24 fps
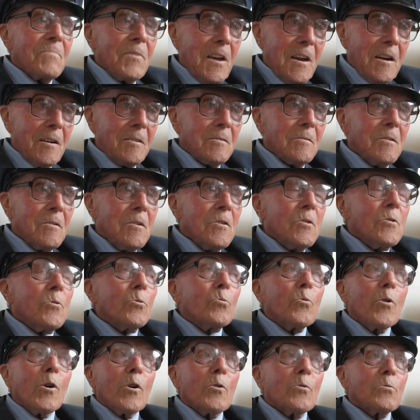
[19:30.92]
Yeah.
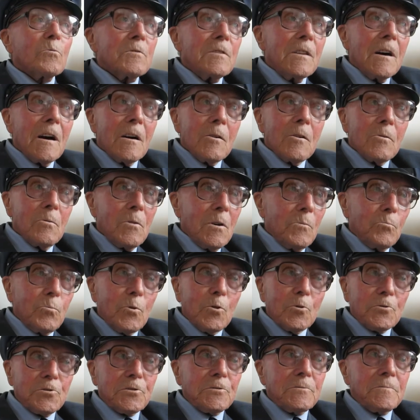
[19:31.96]
Well, no, it
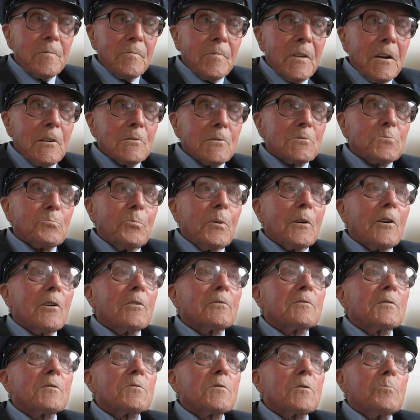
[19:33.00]
wasn't. That was
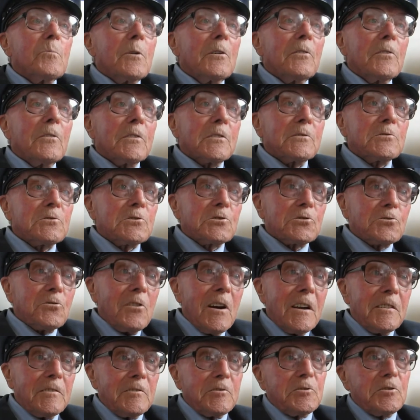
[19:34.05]
part of the American
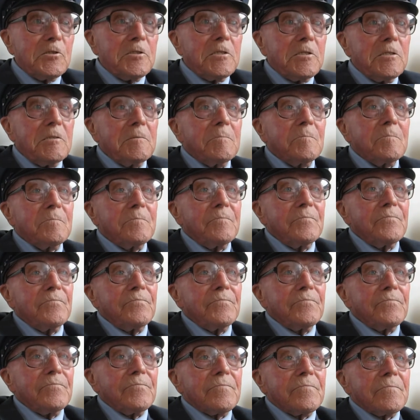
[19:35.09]
strategy.
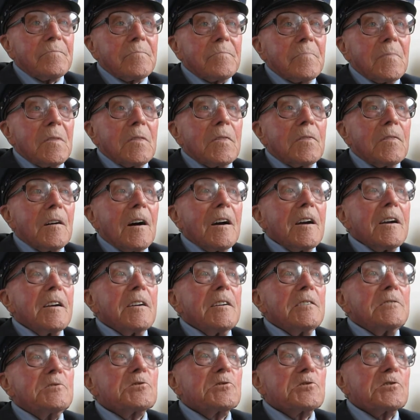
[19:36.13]
They
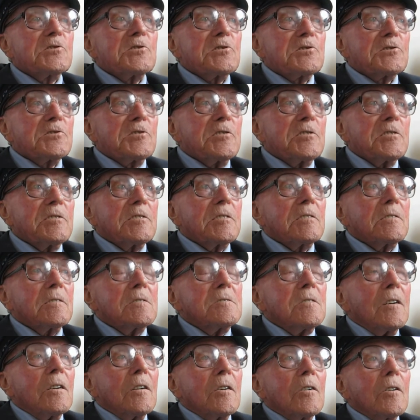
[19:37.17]
insisted
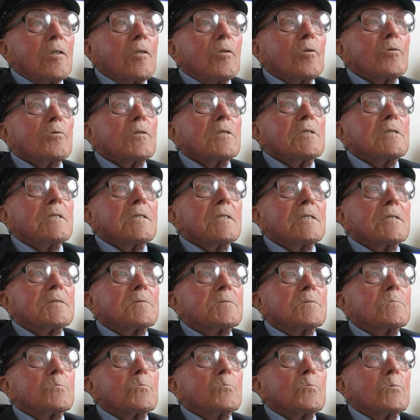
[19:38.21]
on,
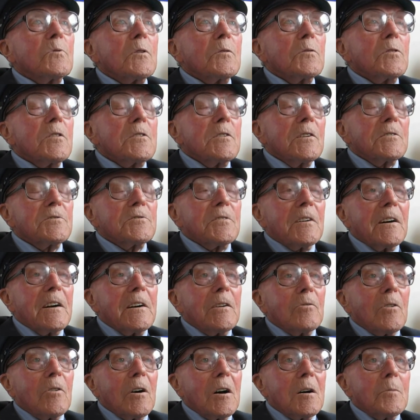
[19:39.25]
when they're
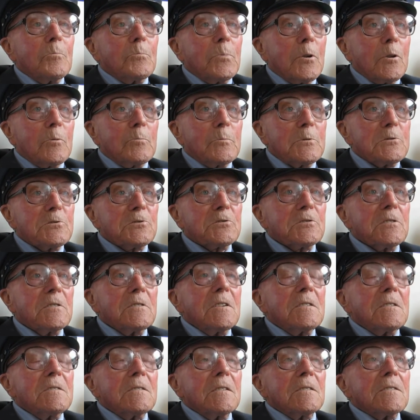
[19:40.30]
daylight bombers,
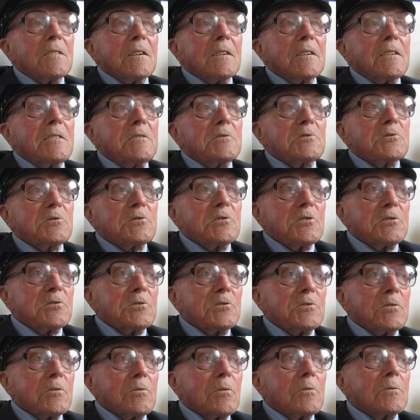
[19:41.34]
they
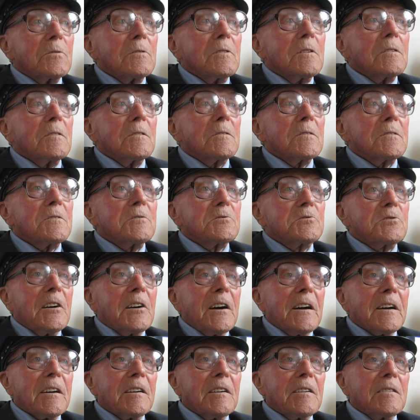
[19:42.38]
insisted on
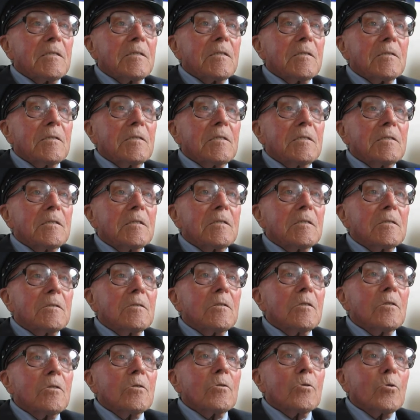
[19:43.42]
attacking the
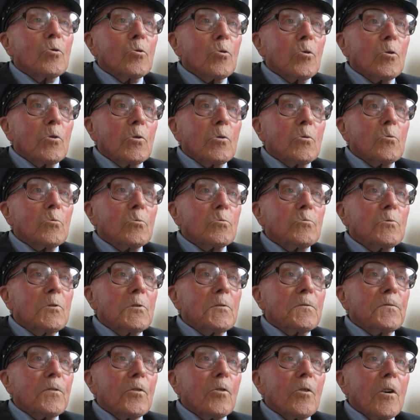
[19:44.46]
oil
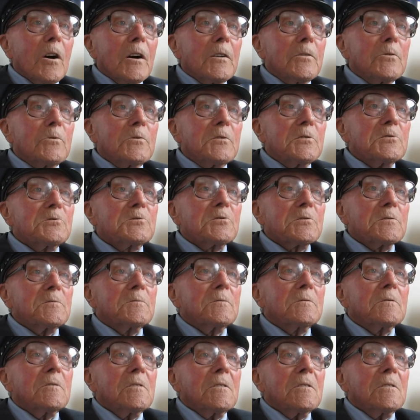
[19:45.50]
refineries and